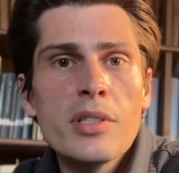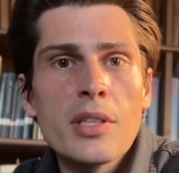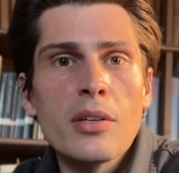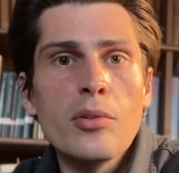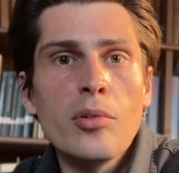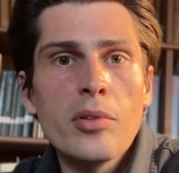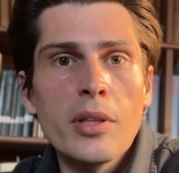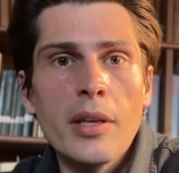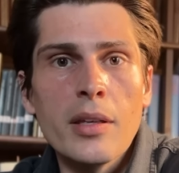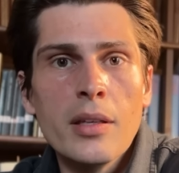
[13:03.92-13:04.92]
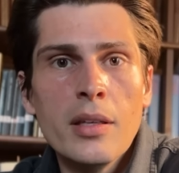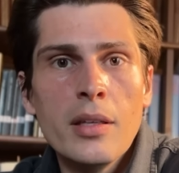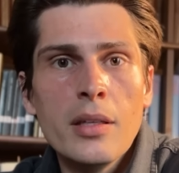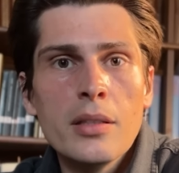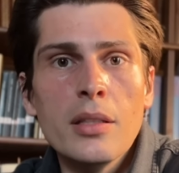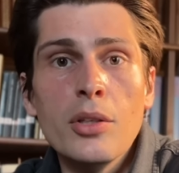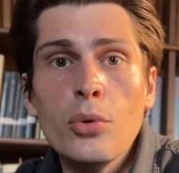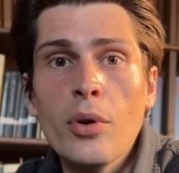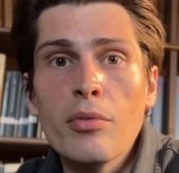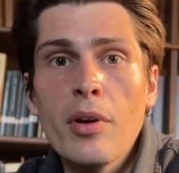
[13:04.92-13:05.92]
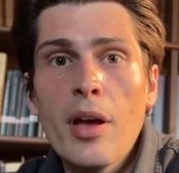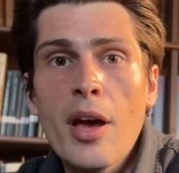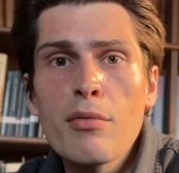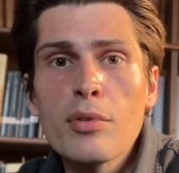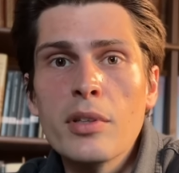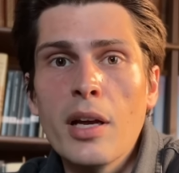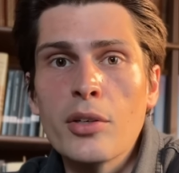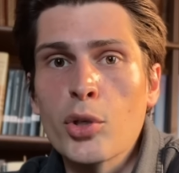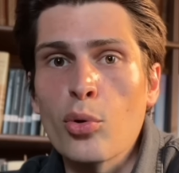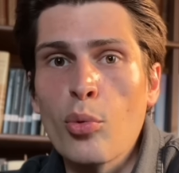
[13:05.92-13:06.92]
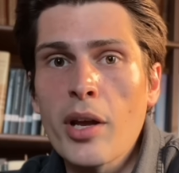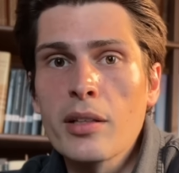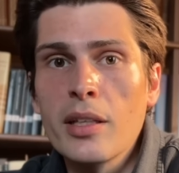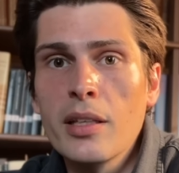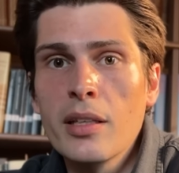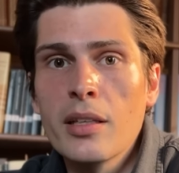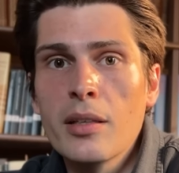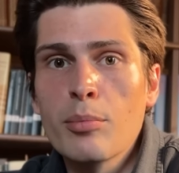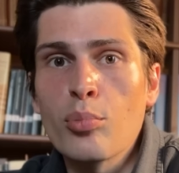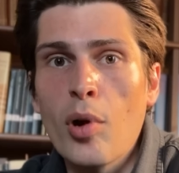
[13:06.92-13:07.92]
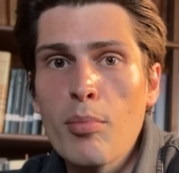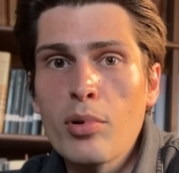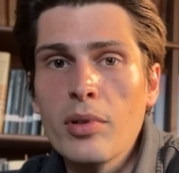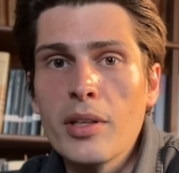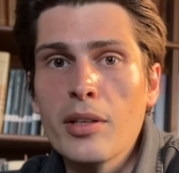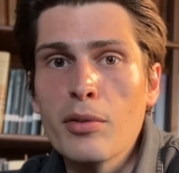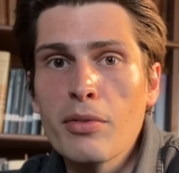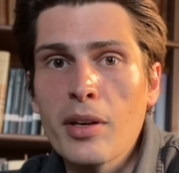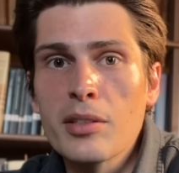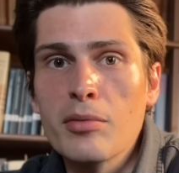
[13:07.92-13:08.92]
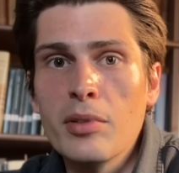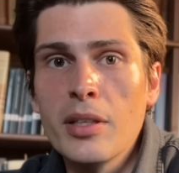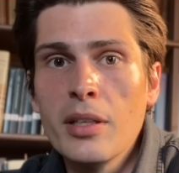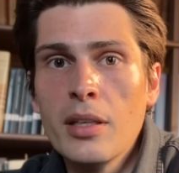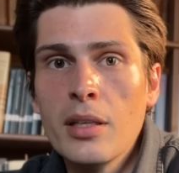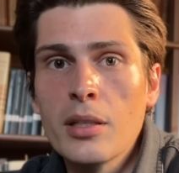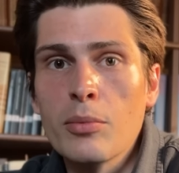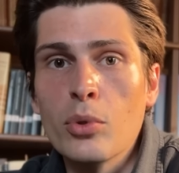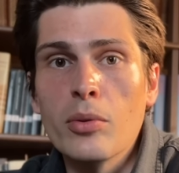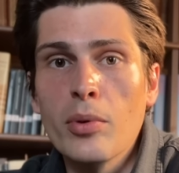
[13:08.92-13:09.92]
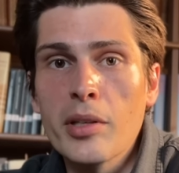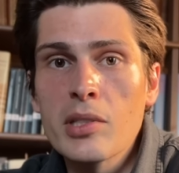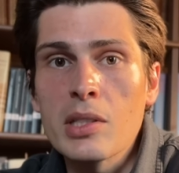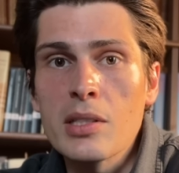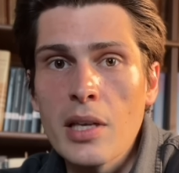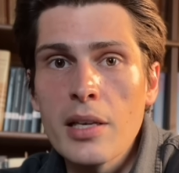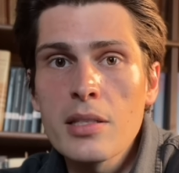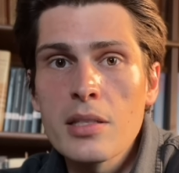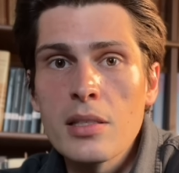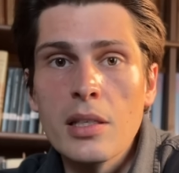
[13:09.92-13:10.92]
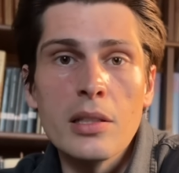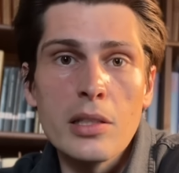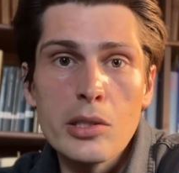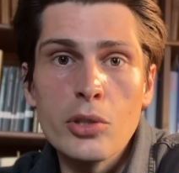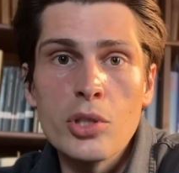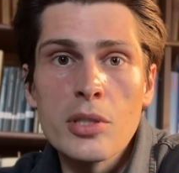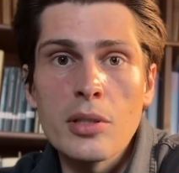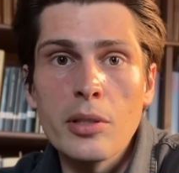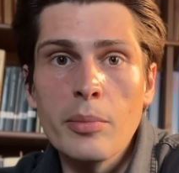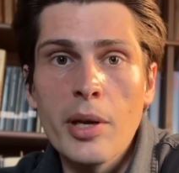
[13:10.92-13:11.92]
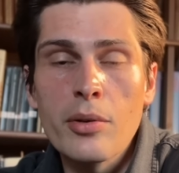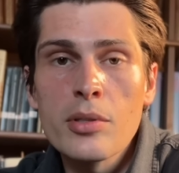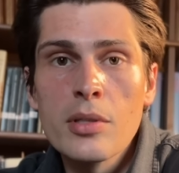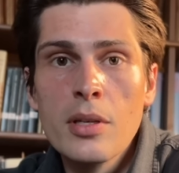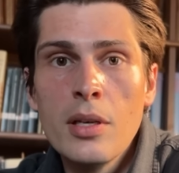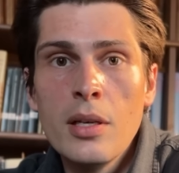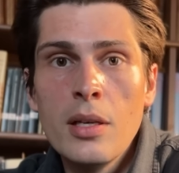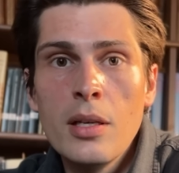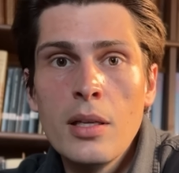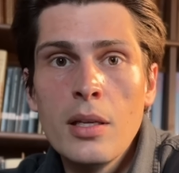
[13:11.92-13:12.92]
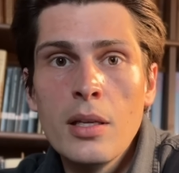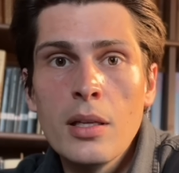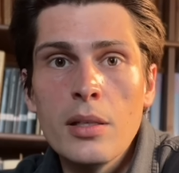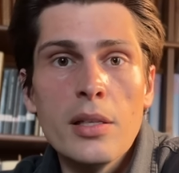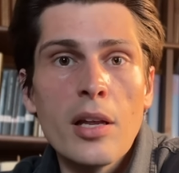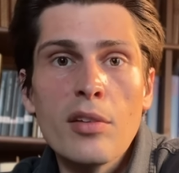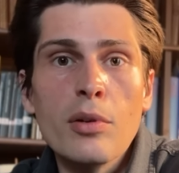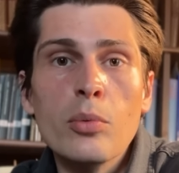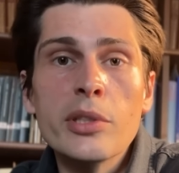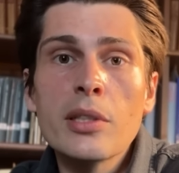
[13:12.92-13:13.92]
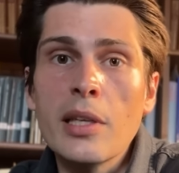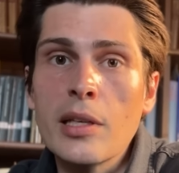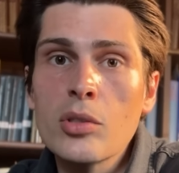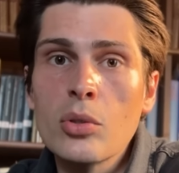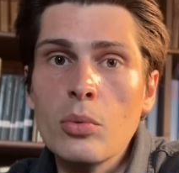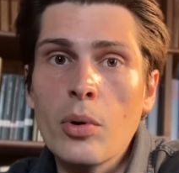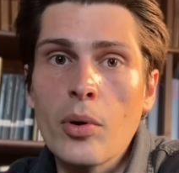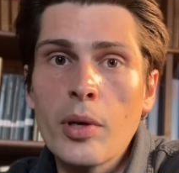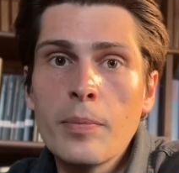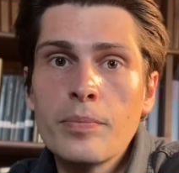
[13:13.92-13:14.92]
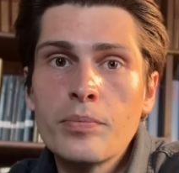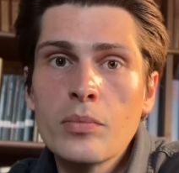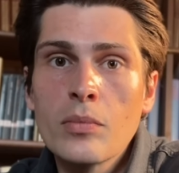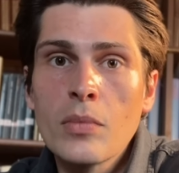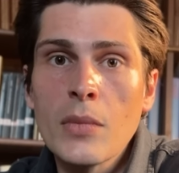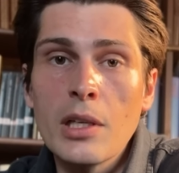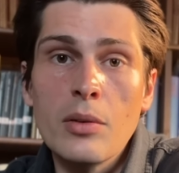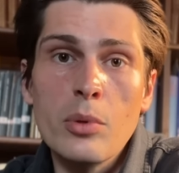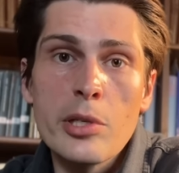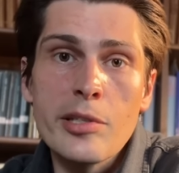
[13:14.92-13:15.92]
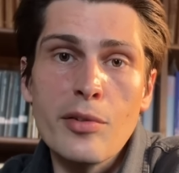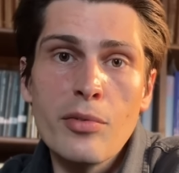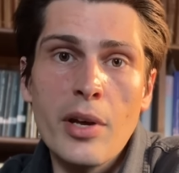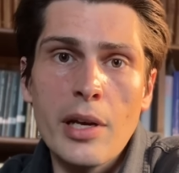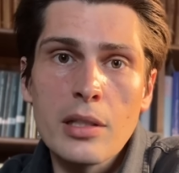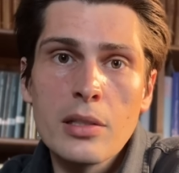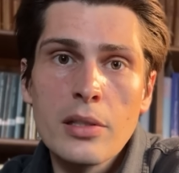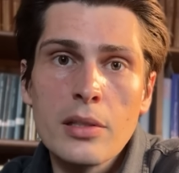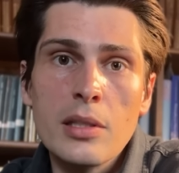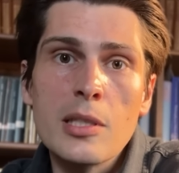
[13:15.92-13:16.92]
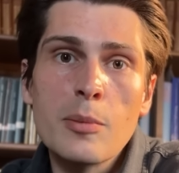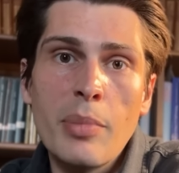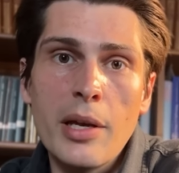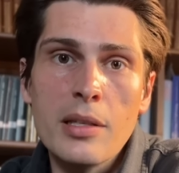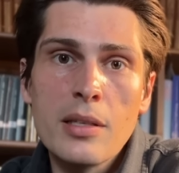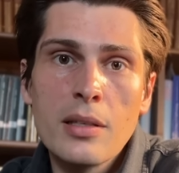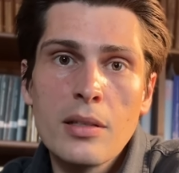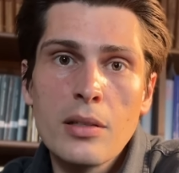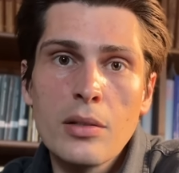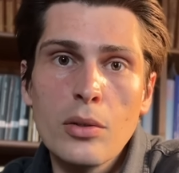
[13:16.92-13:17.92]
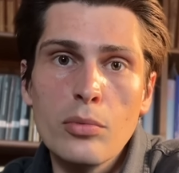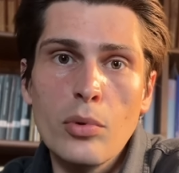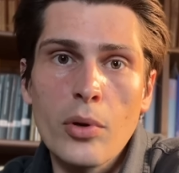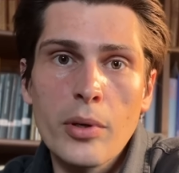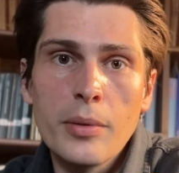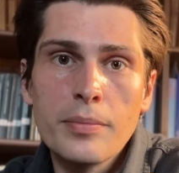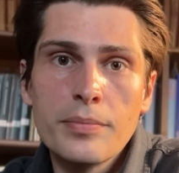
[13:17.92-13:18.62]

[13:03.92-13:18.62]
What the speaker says: single thing that you have ever done correctly, properly, and effectively with great success in these logistical matters. None of it was thanks to worry. And it was, in fact, despite of worry.